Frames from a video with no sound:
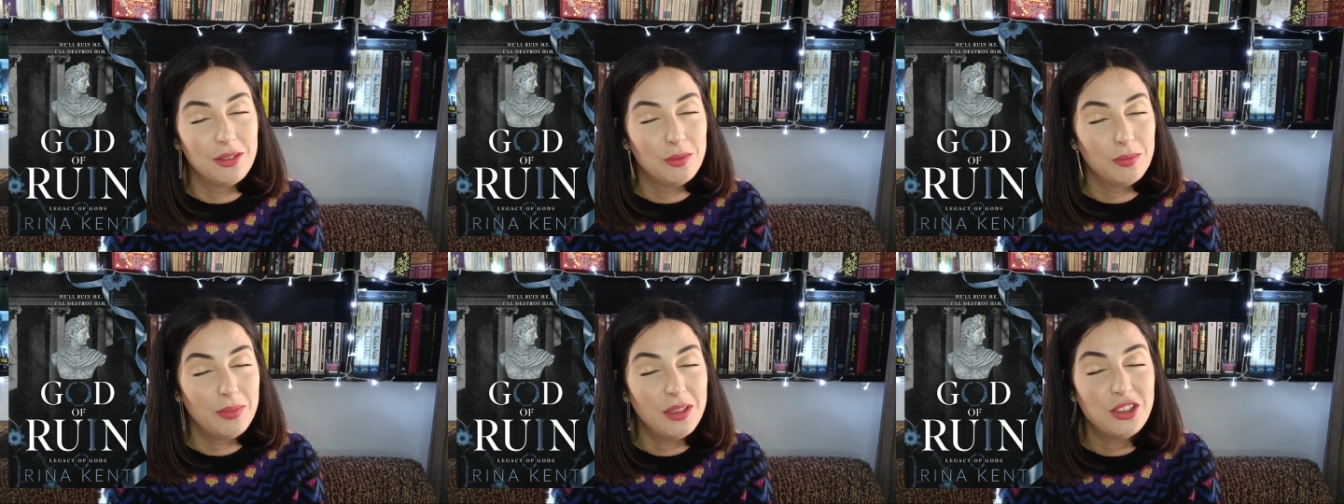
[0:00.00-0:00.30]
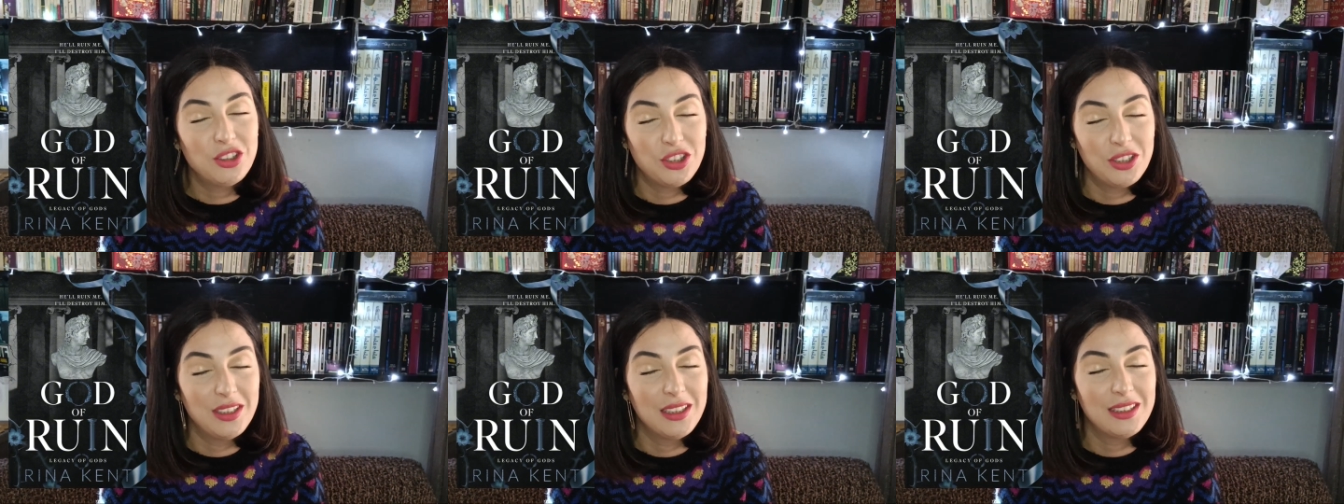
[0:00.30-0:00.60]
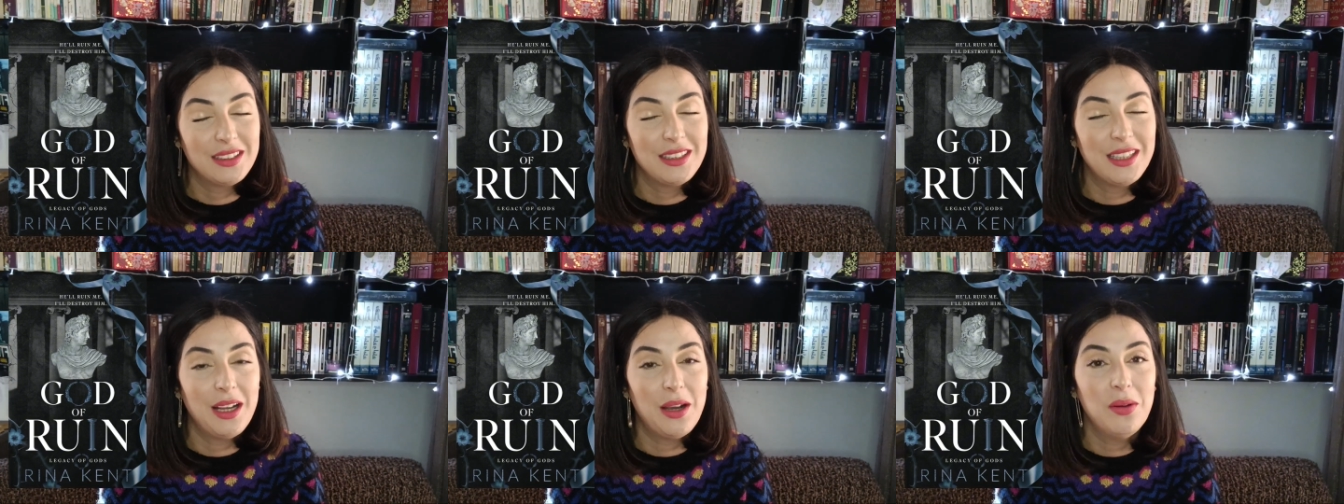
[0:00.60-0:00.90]
mention
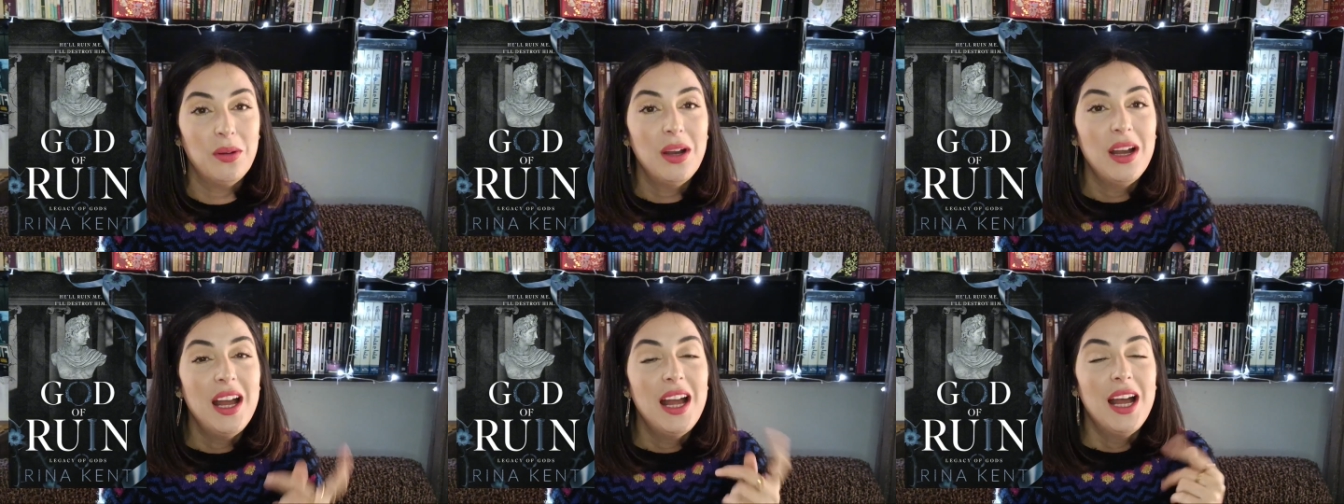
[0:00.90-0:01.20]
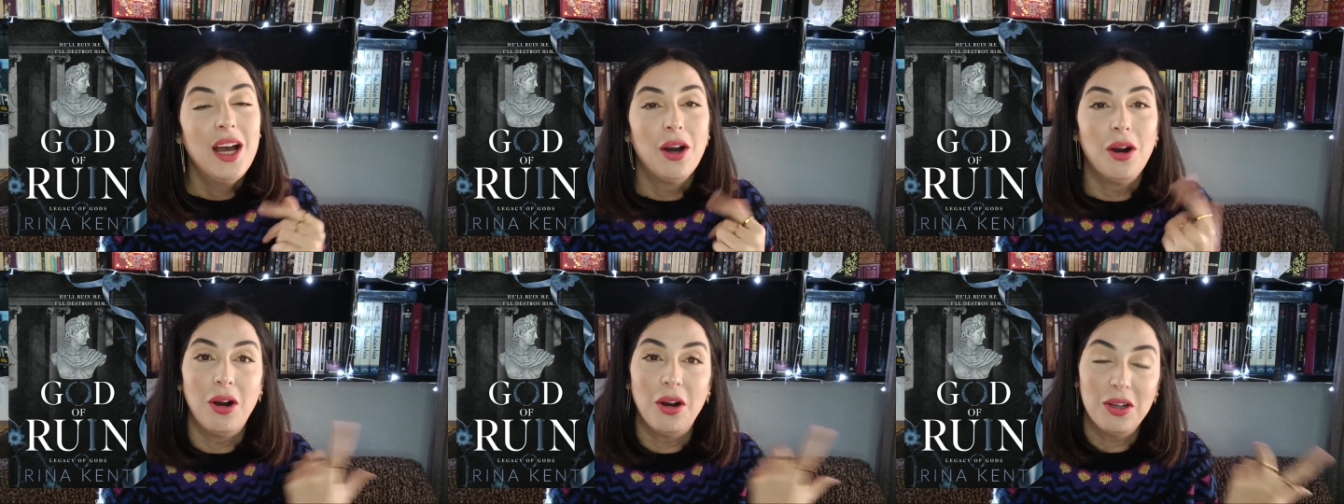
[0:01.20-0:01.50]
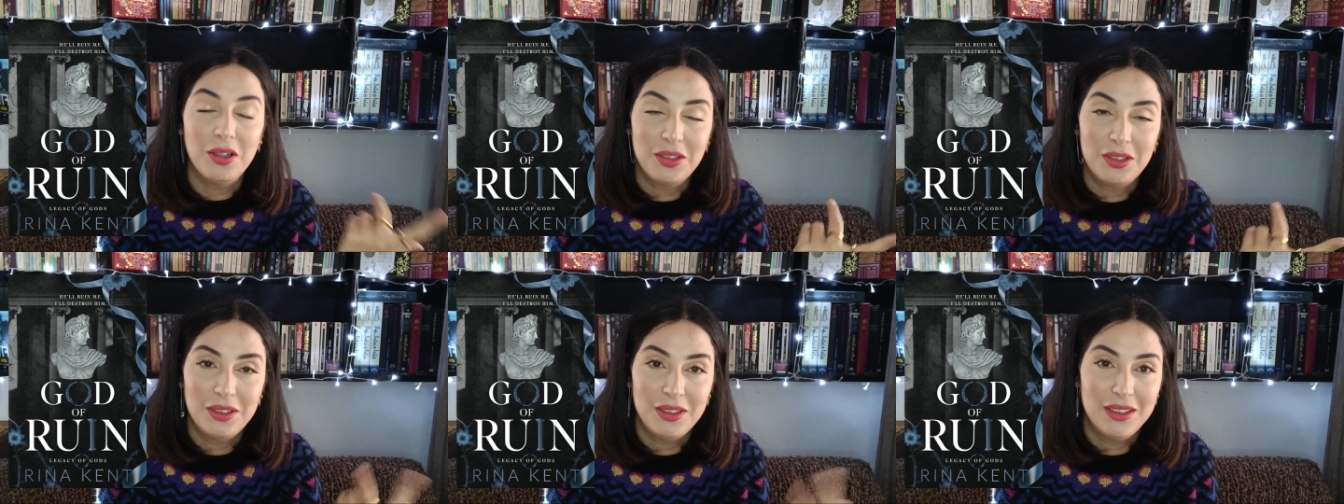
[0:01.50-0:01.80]
it now,
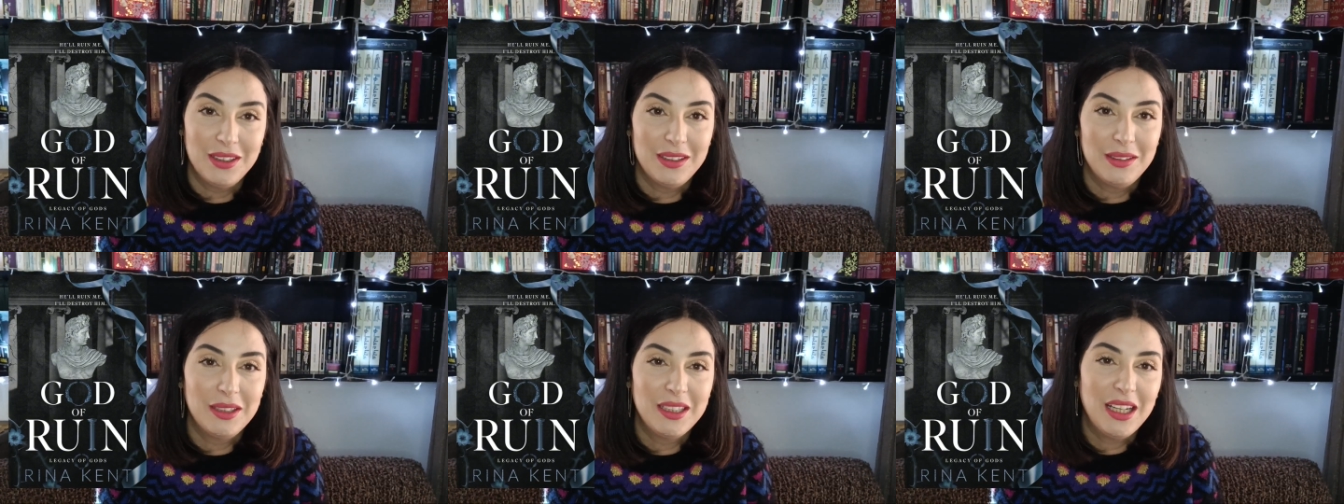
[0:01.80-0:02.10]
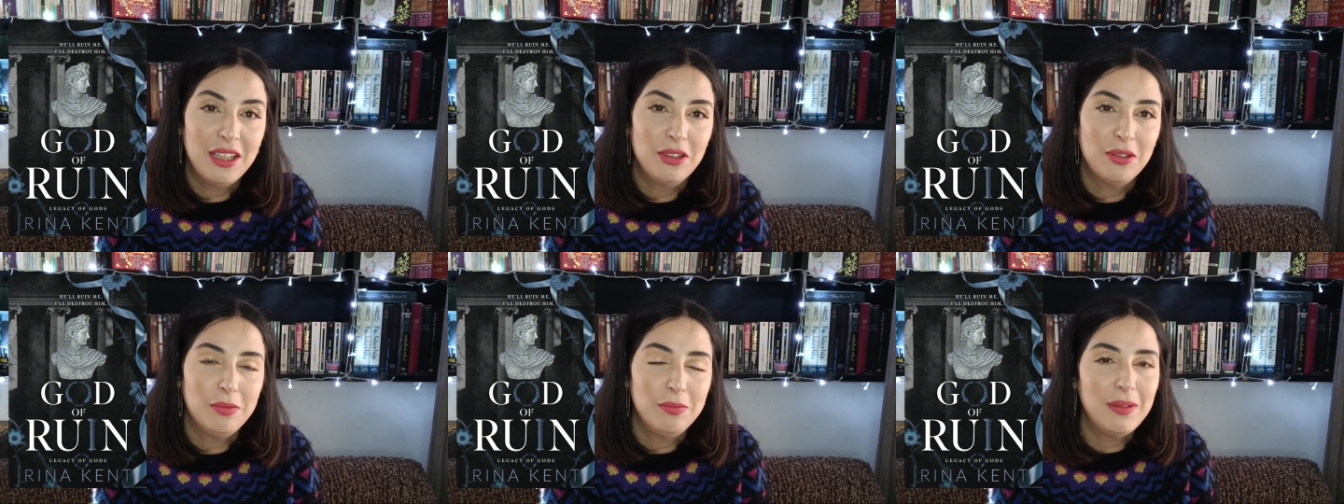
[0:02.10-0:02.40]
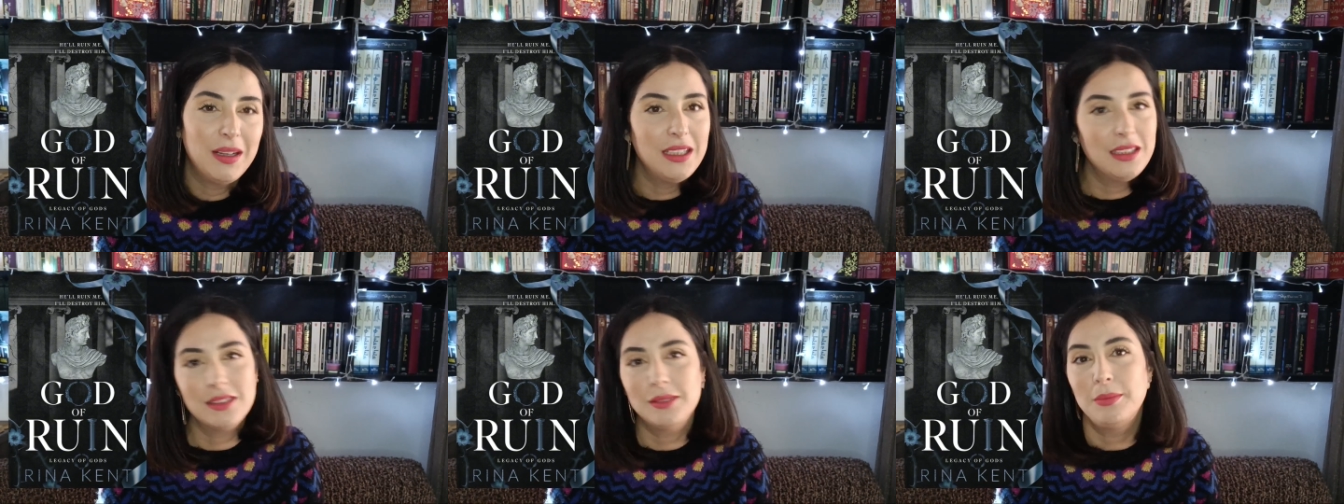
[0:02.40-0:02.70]
or God of
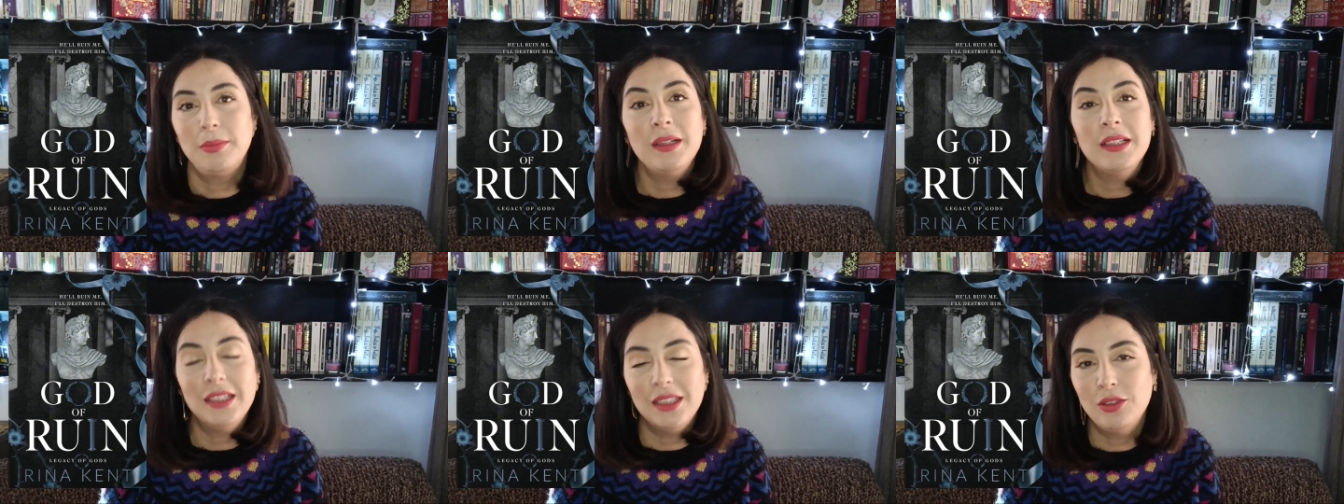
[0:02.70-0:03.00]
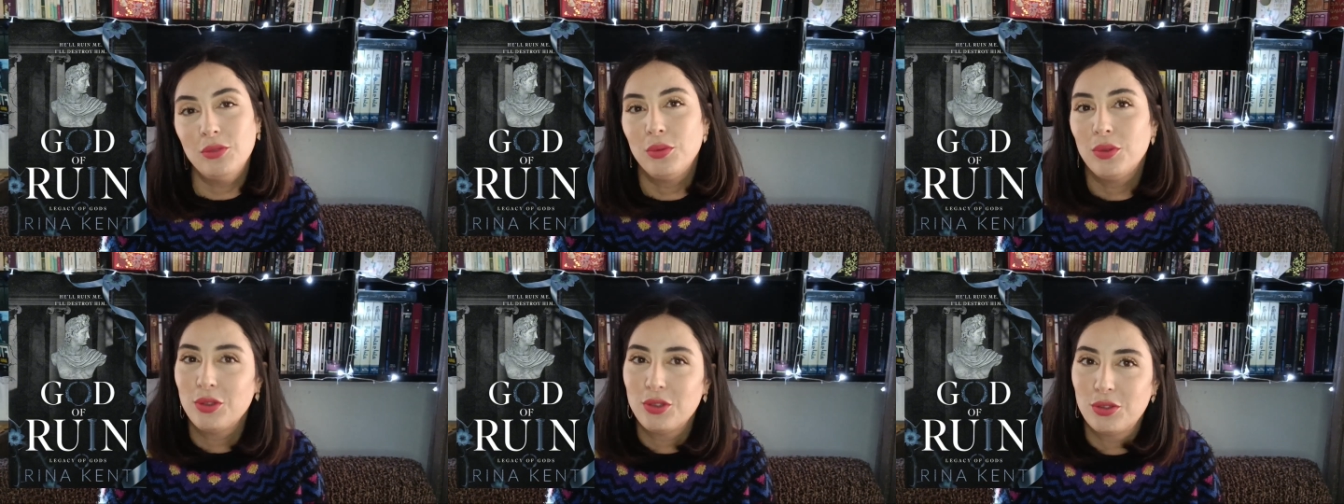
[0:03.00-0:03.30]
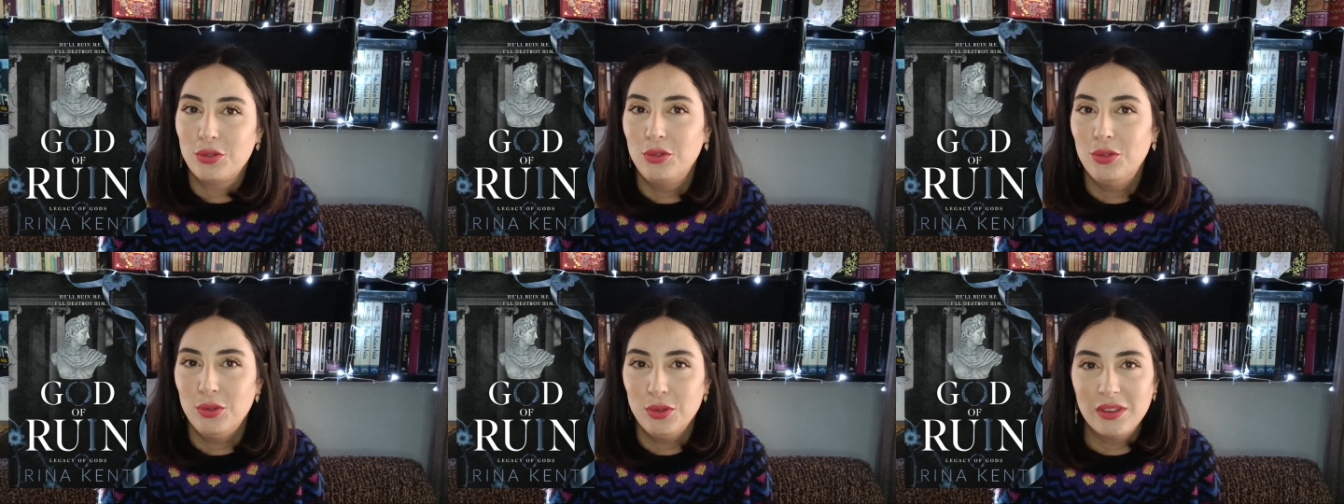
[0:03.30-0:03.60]
Malice, but it
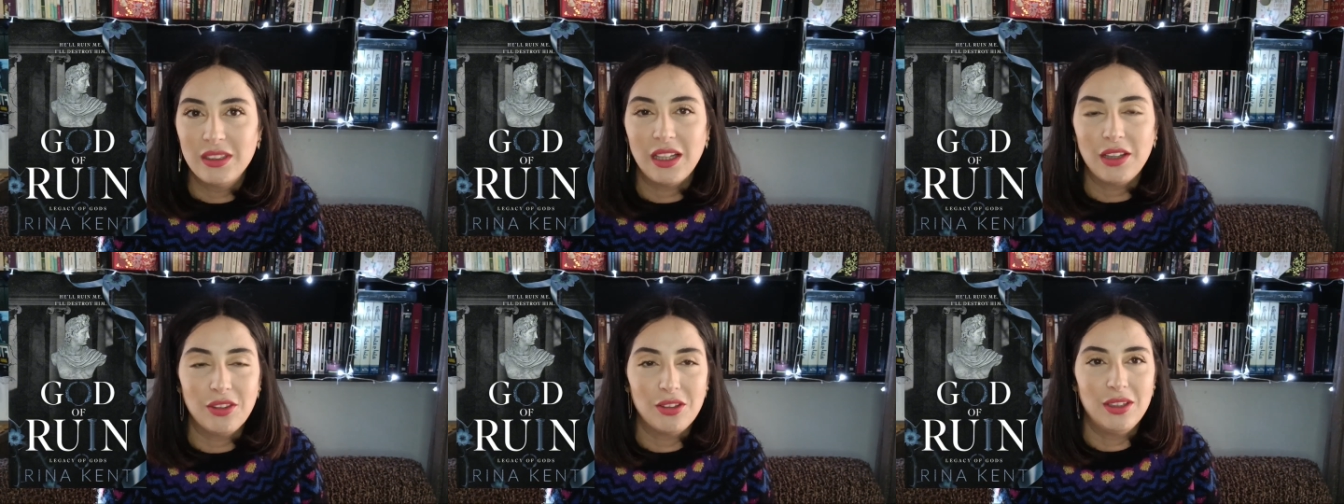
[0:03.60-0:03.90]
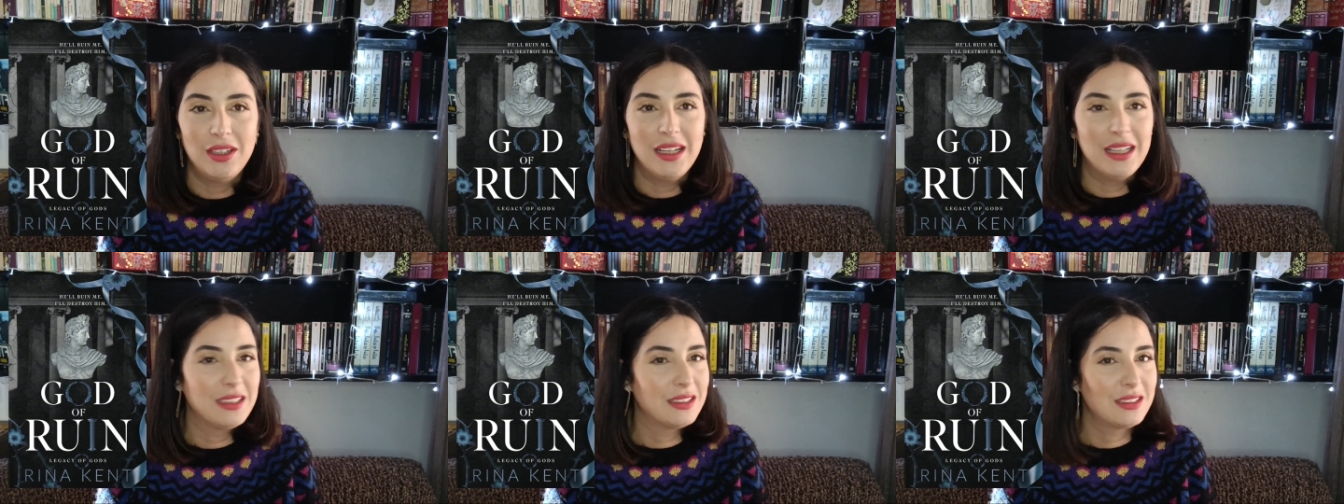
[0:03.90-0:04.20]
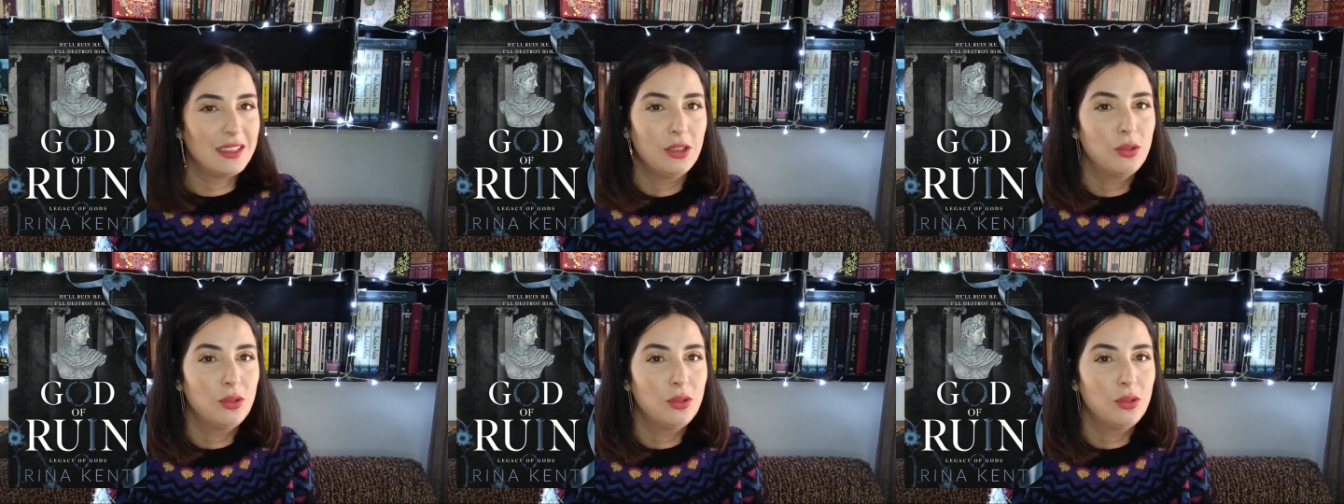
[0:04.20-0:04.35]
was good nonetheless.